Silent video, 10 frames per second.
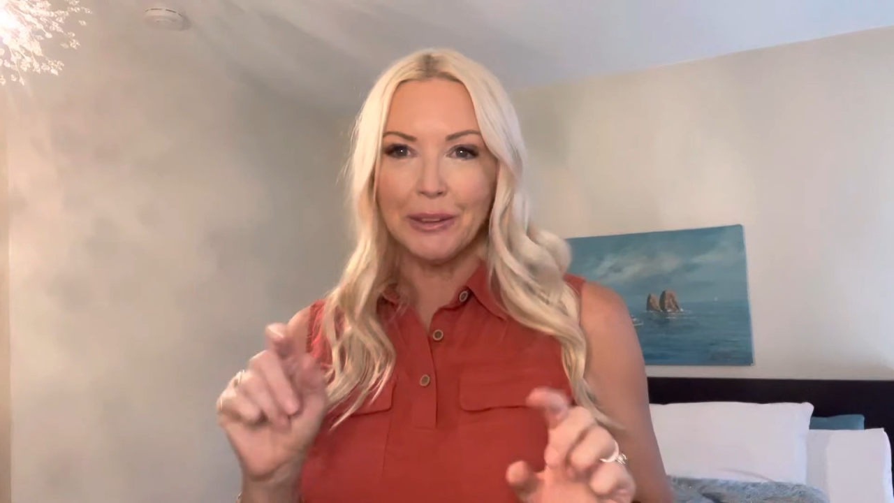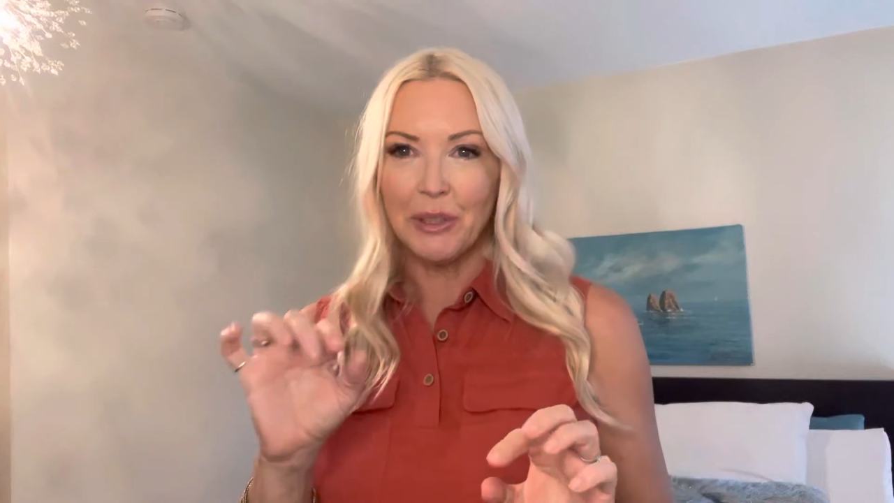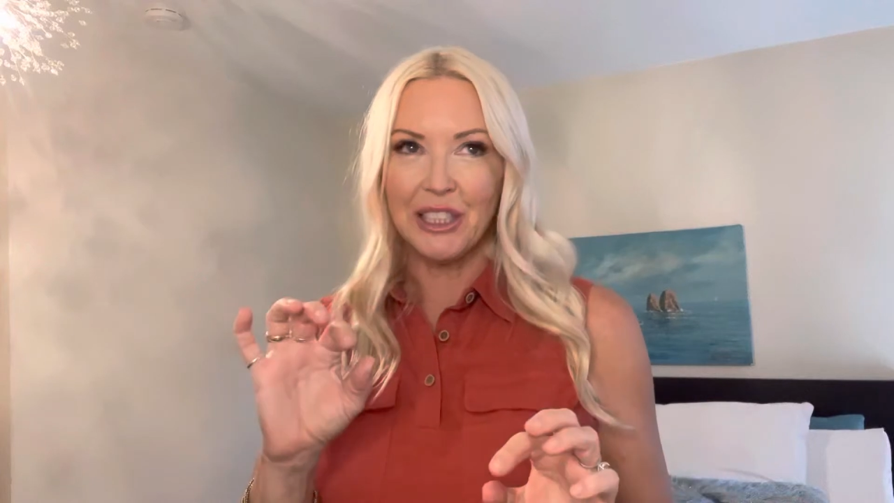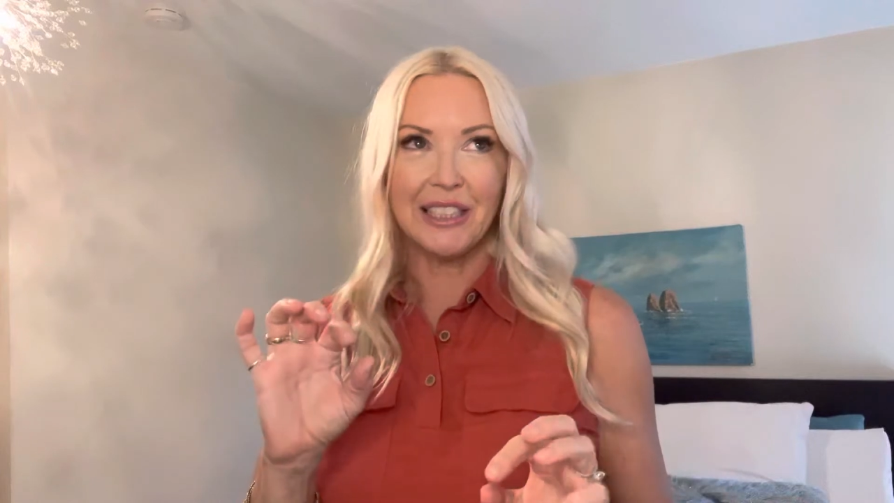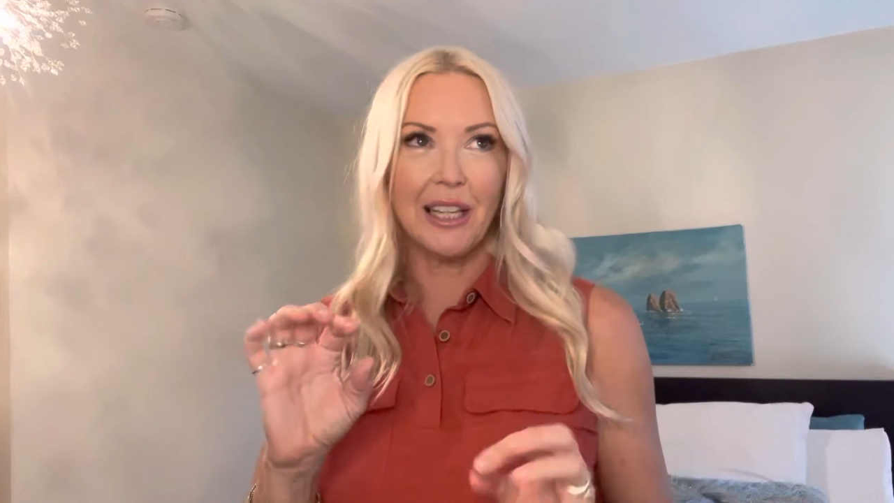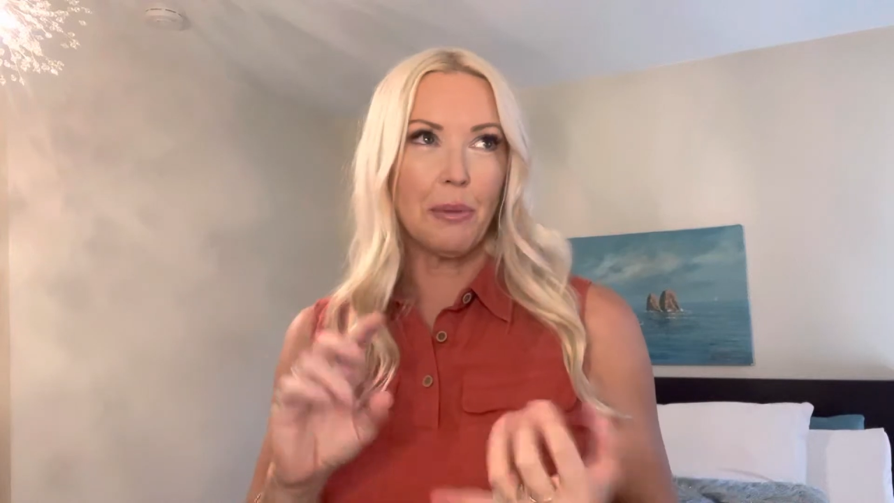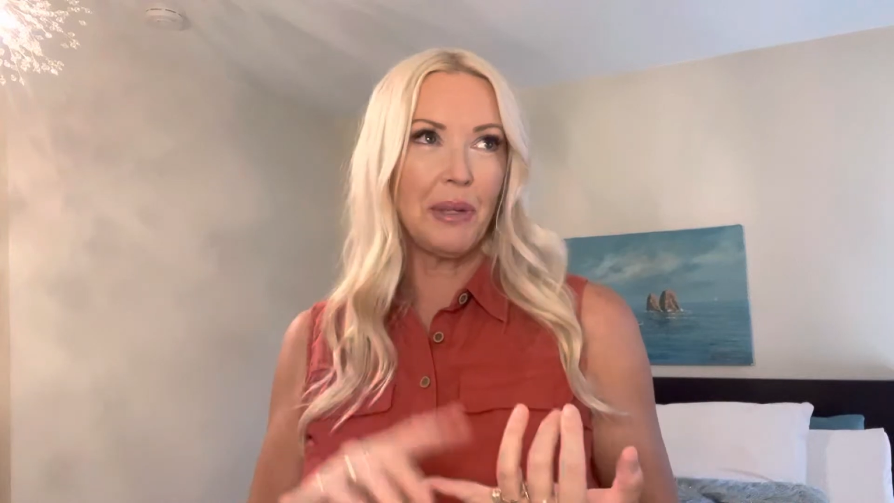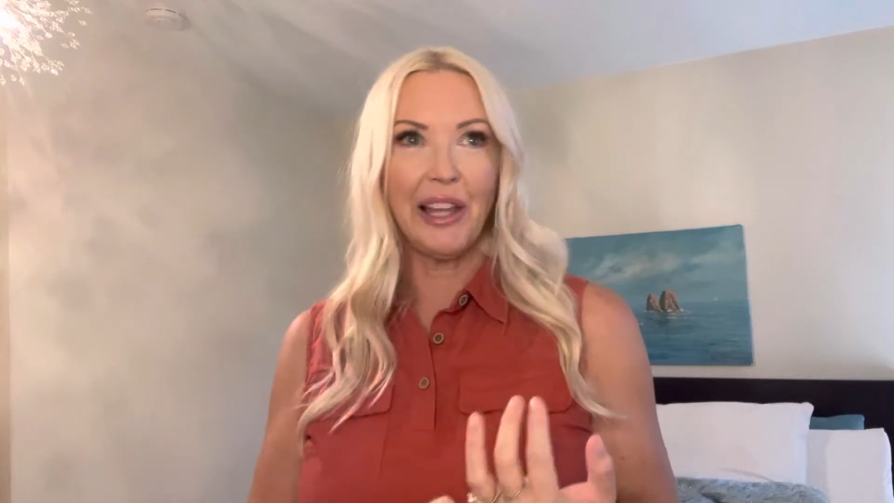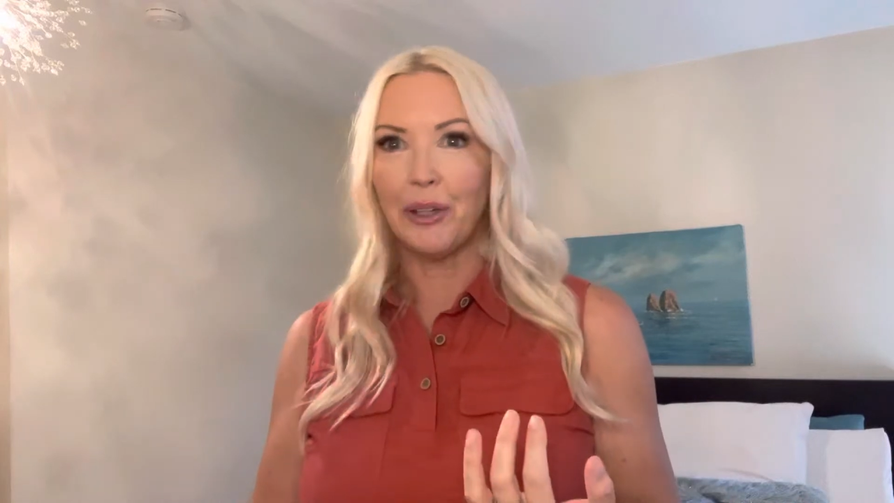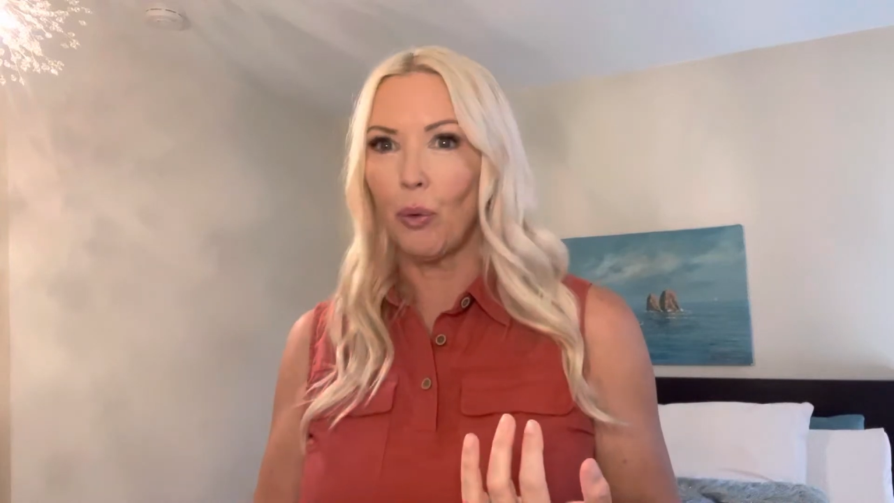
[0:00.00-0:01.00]
which is going to
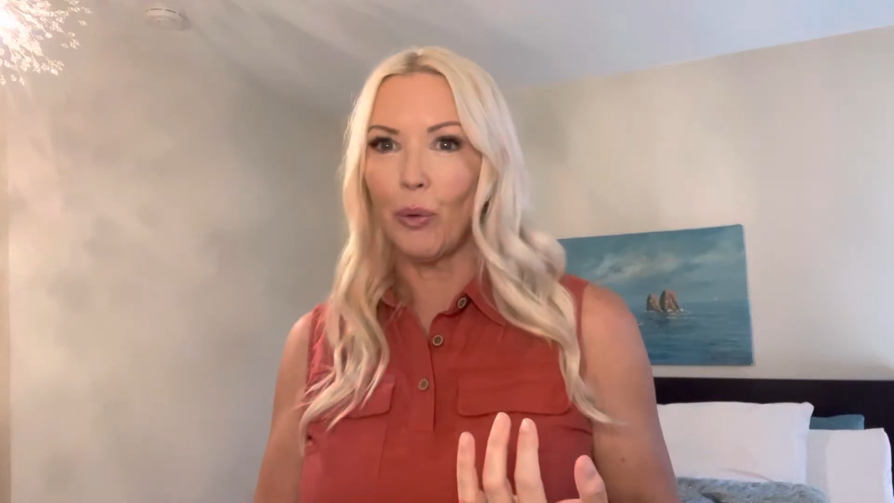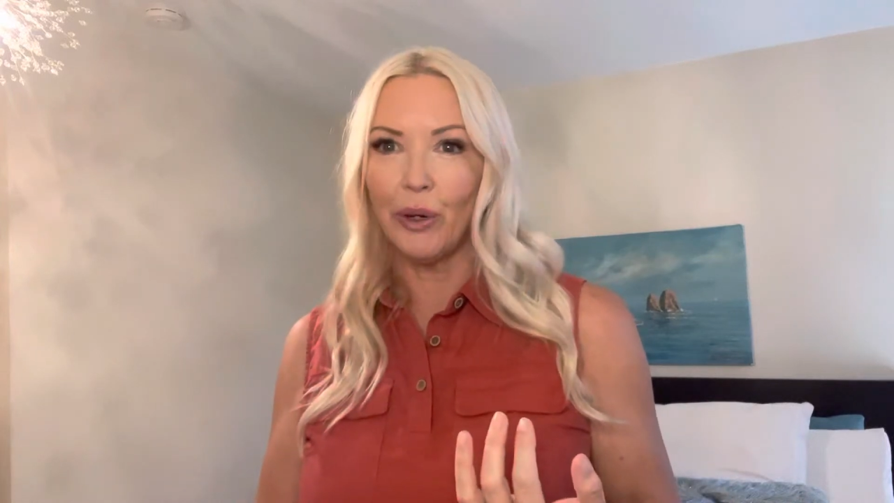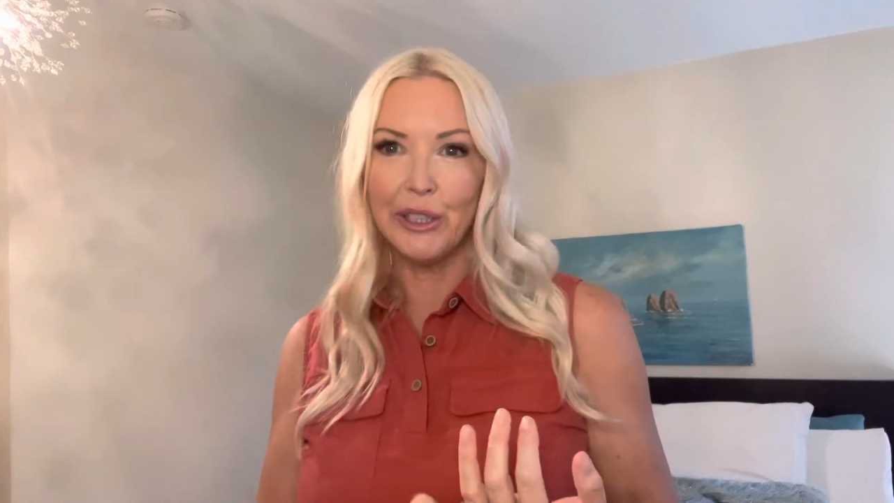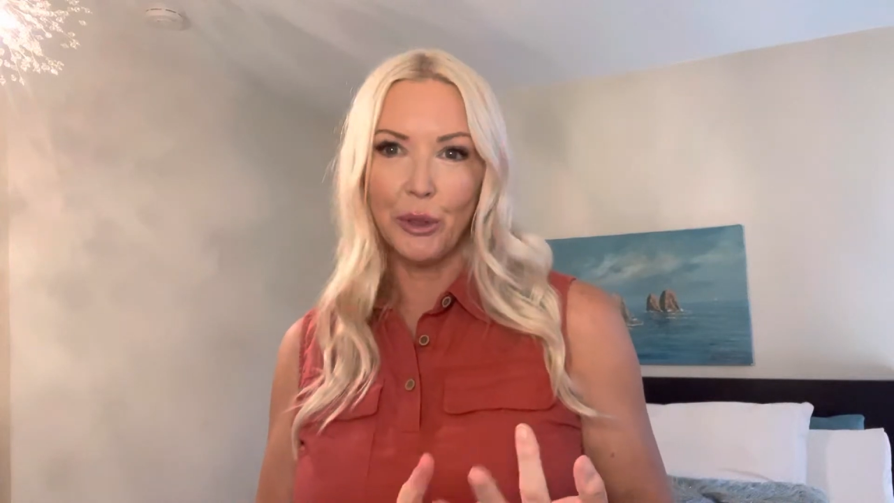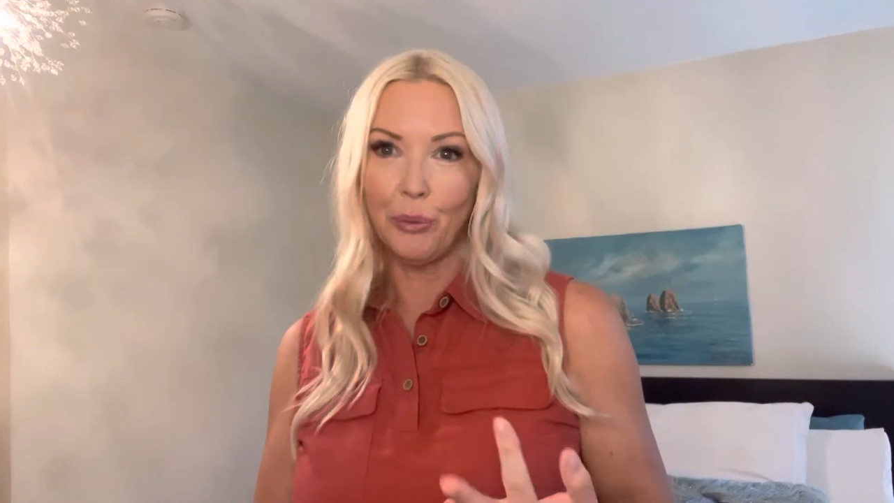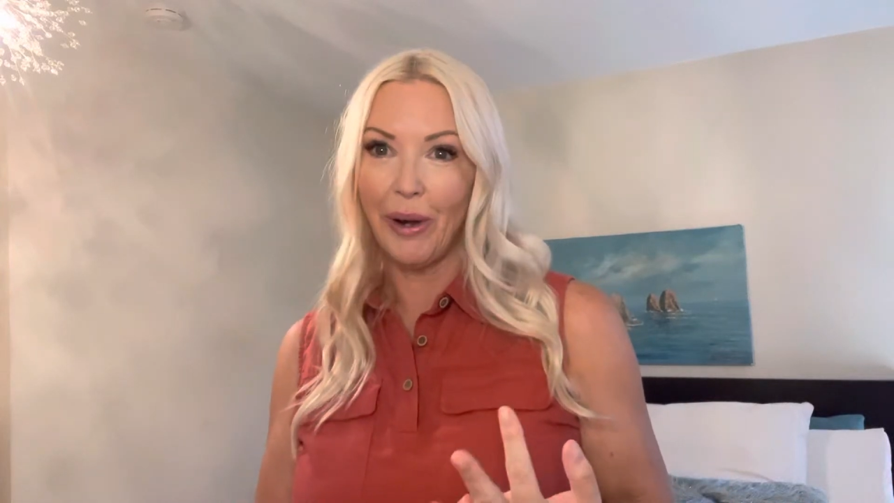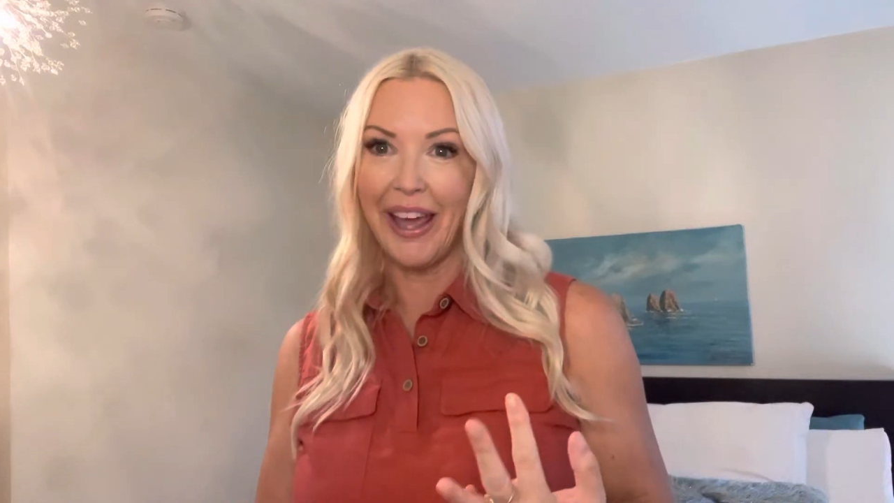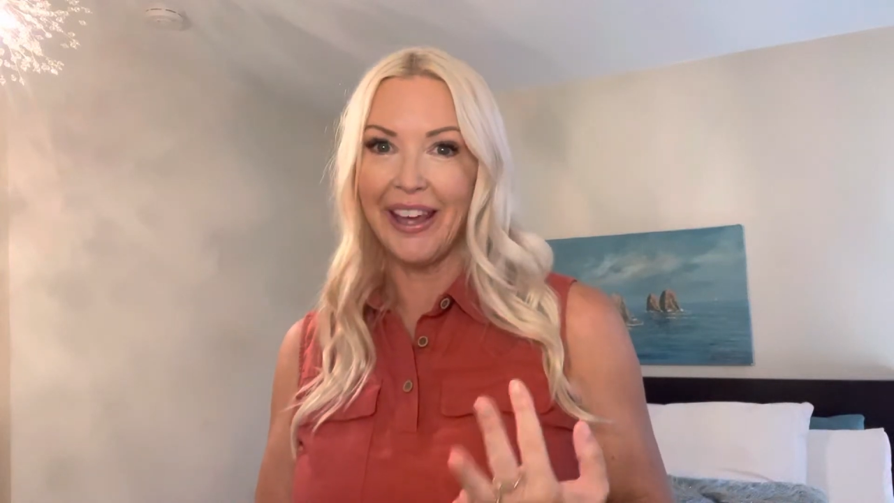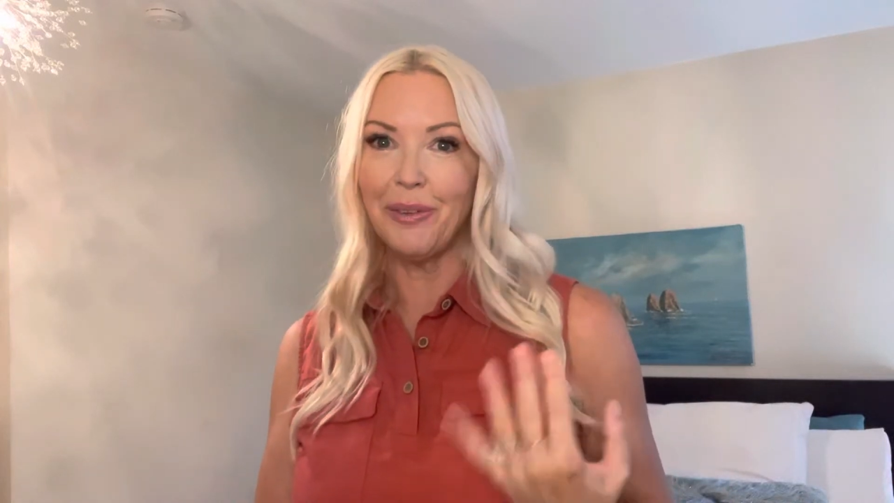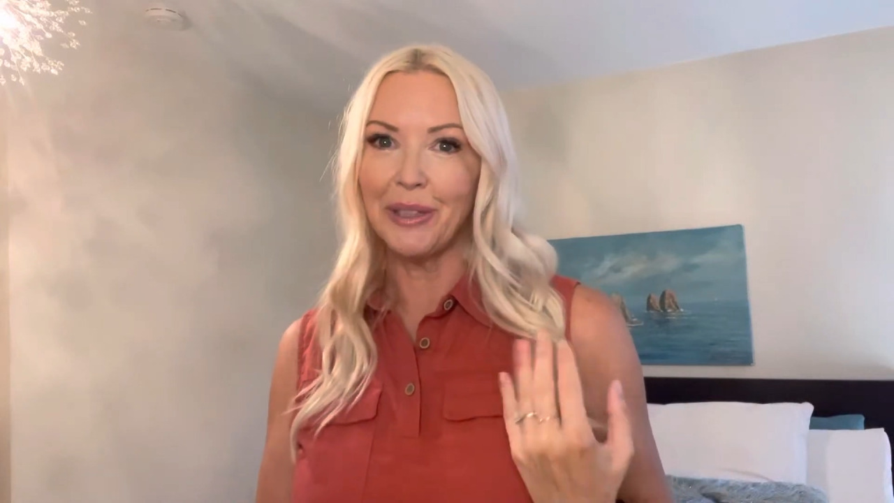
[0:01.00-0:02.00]
be like orange or red,